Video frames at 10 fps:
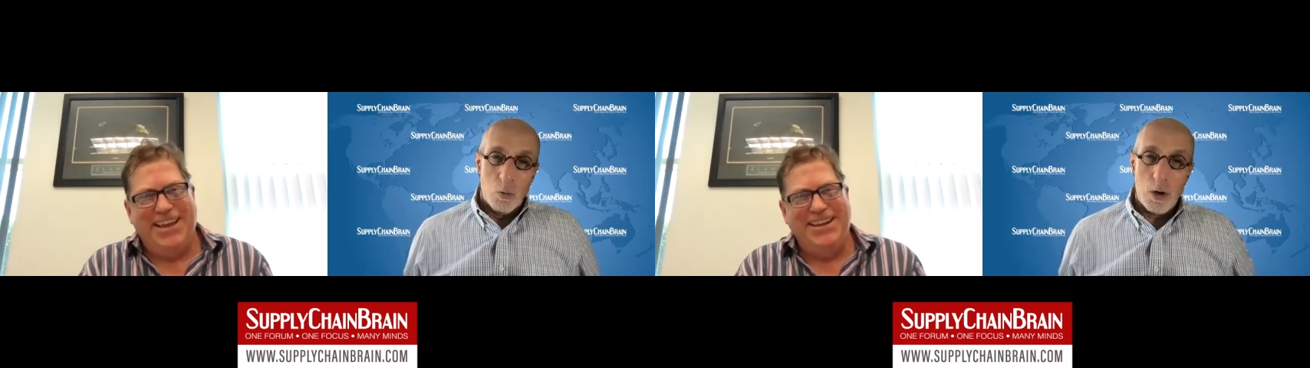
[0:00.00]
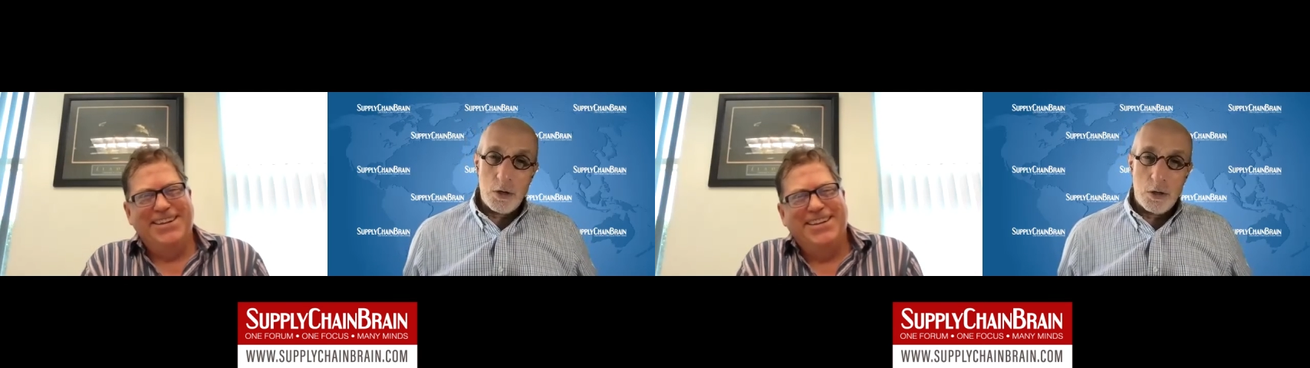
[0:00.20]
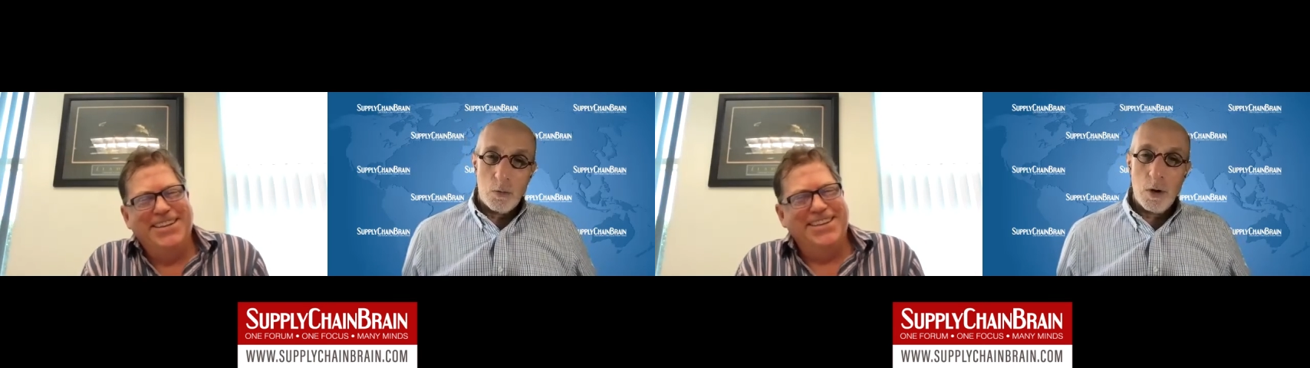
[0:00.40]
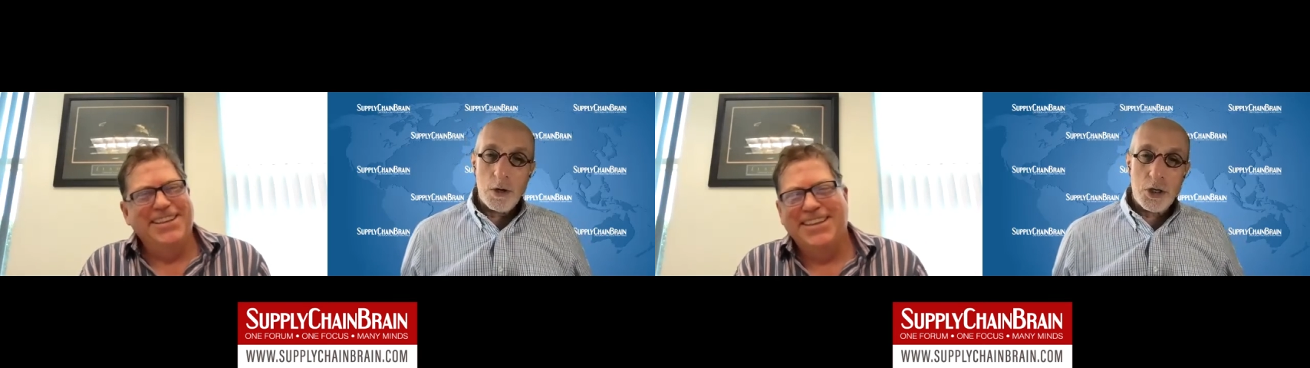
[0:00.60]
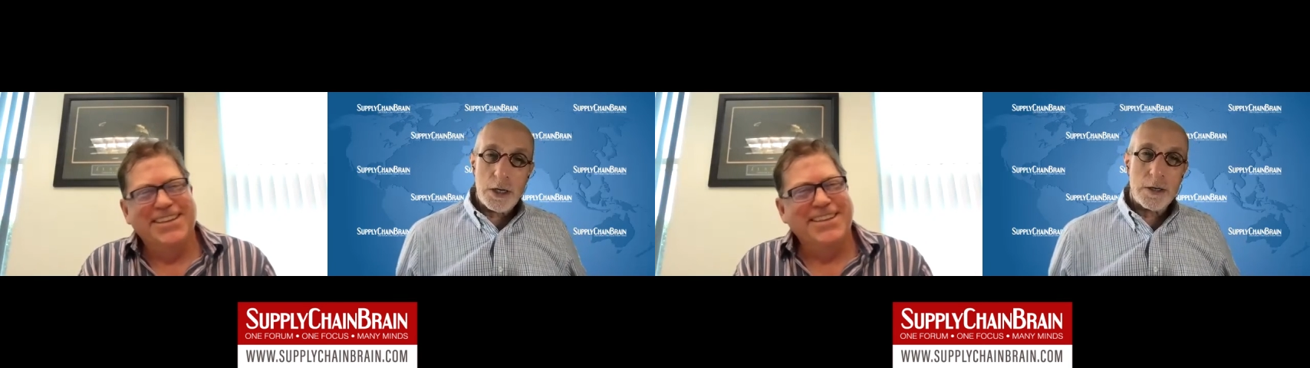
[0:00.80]
Speaker 1: one
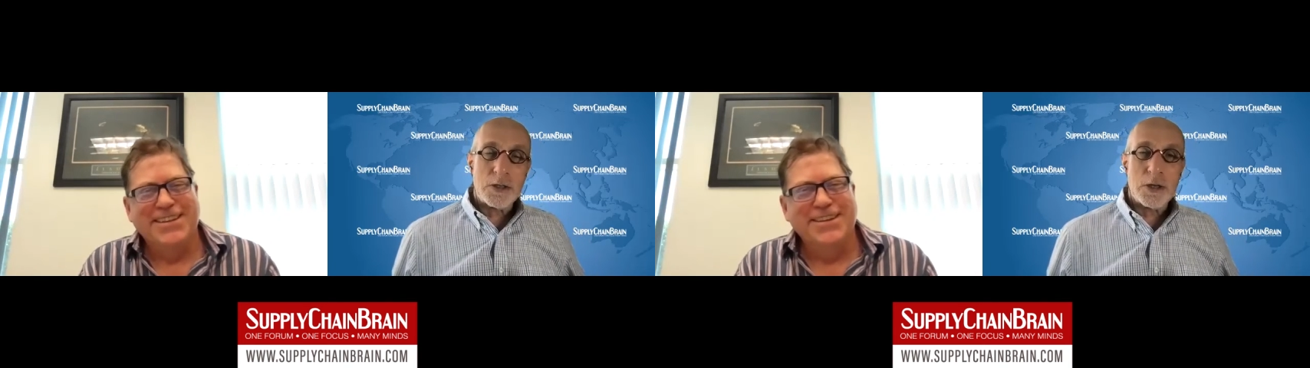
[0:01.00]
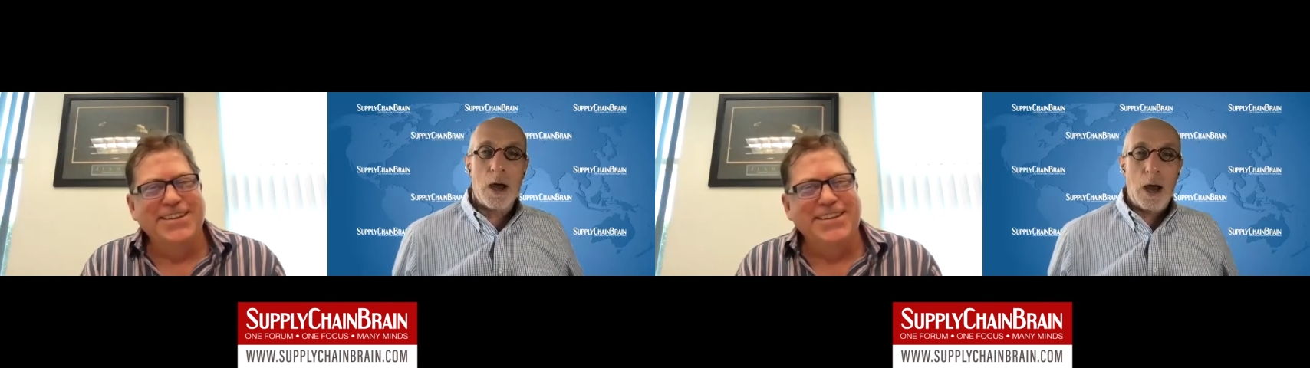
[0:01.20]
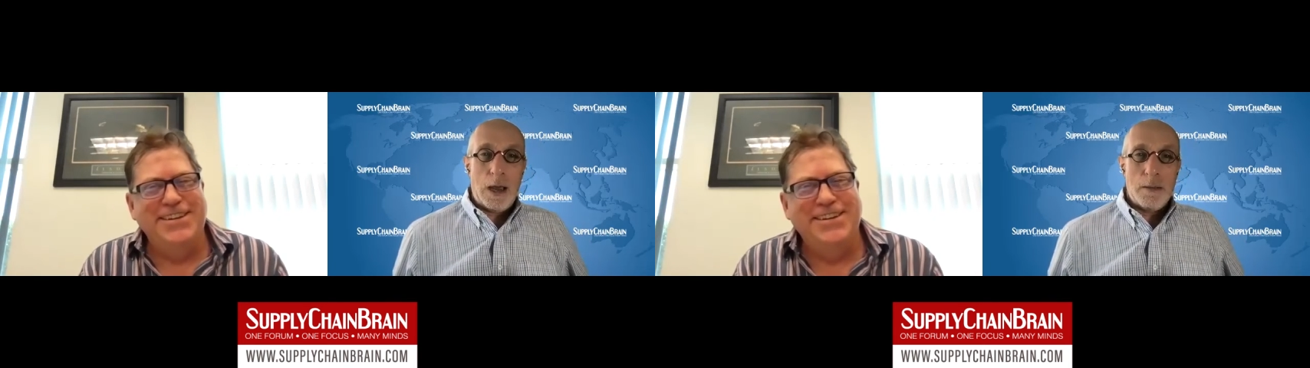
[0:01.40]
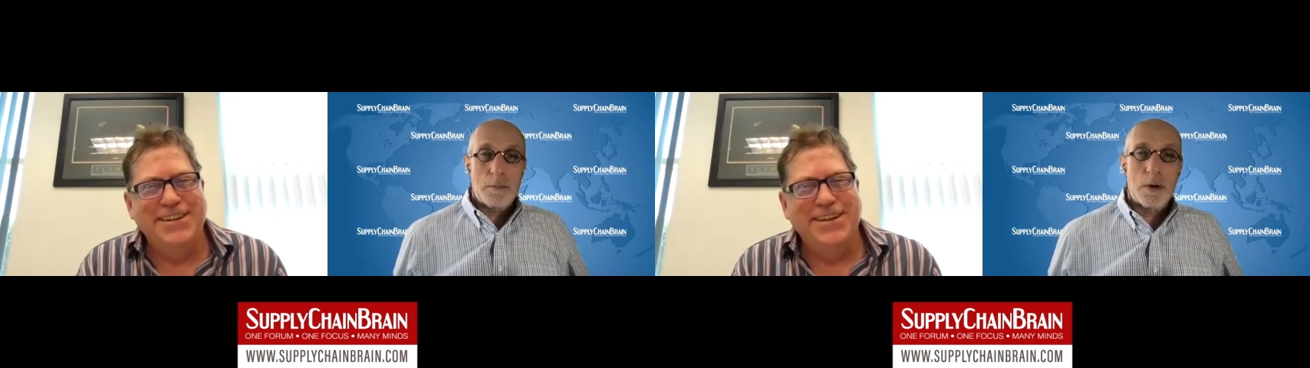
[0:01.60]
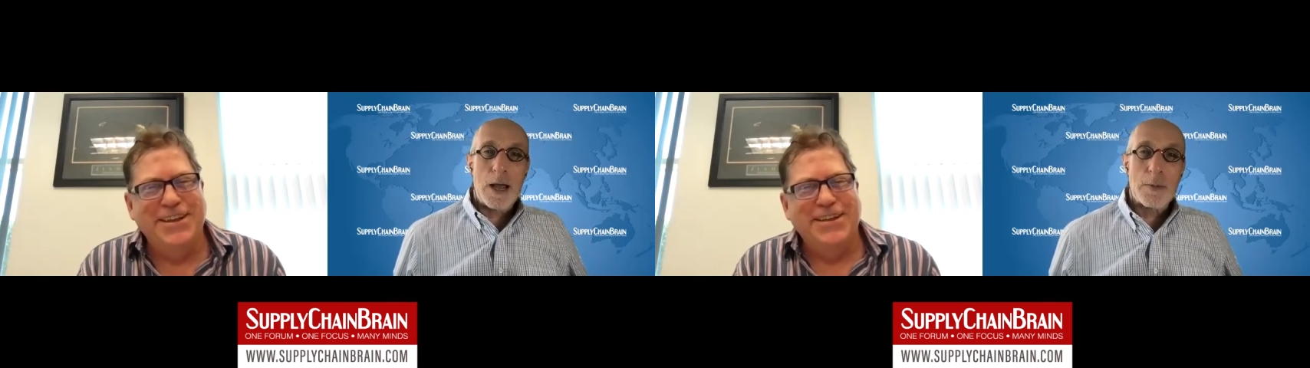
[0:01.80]
one G at a
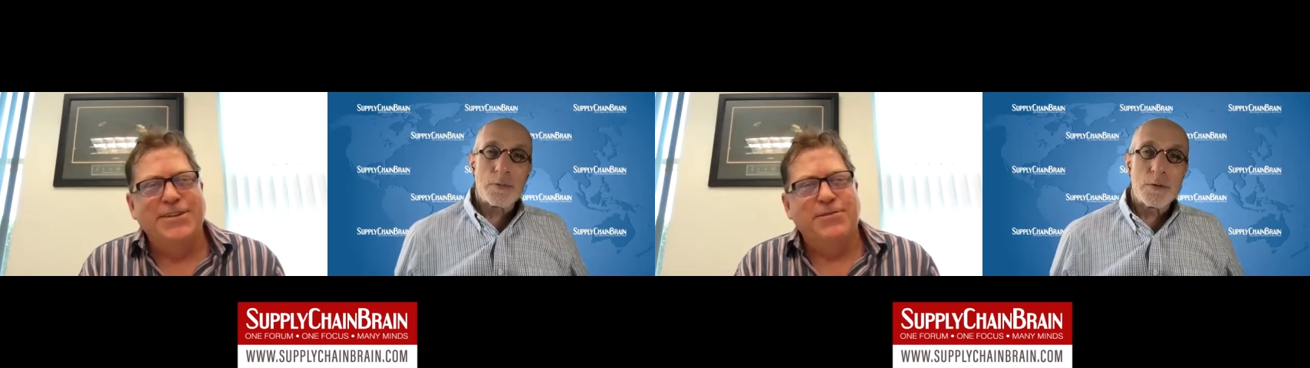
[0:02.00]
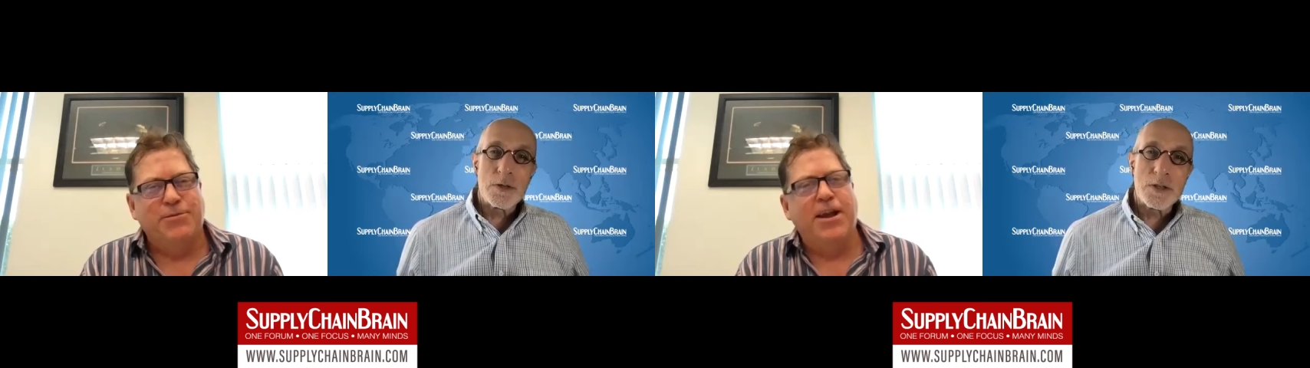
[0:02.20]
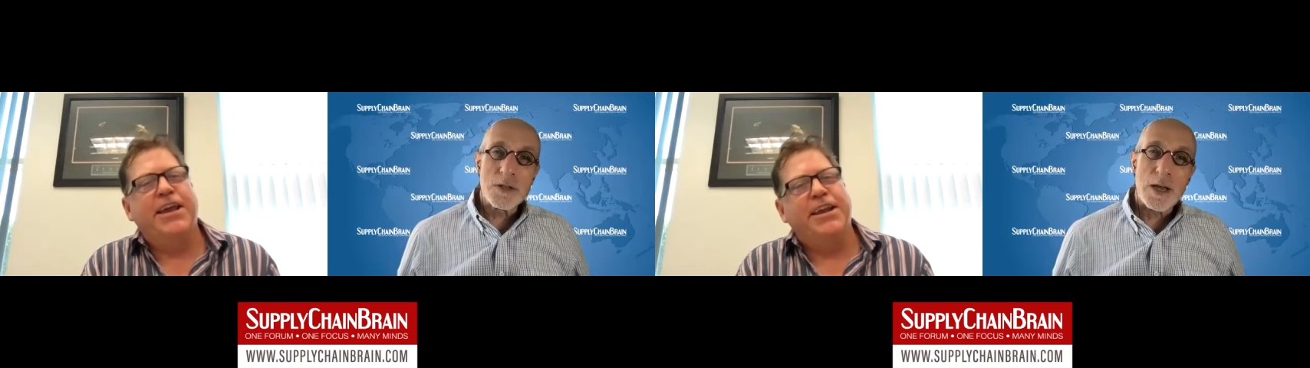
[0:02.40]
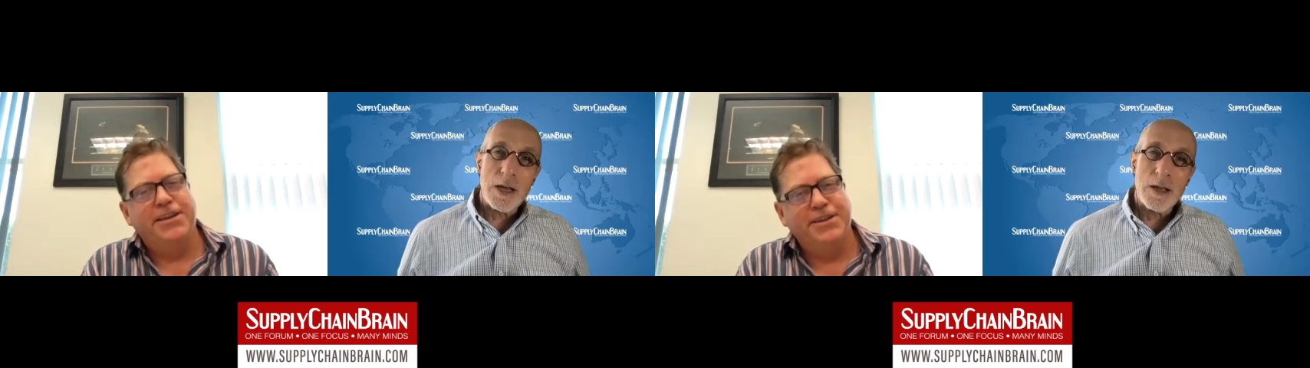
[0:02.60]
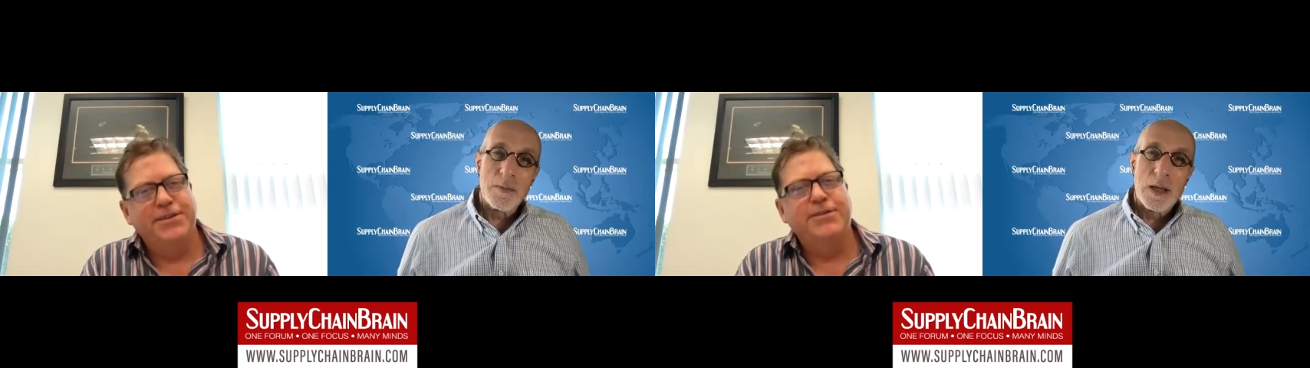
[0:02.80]
time, perhaps we should right. say.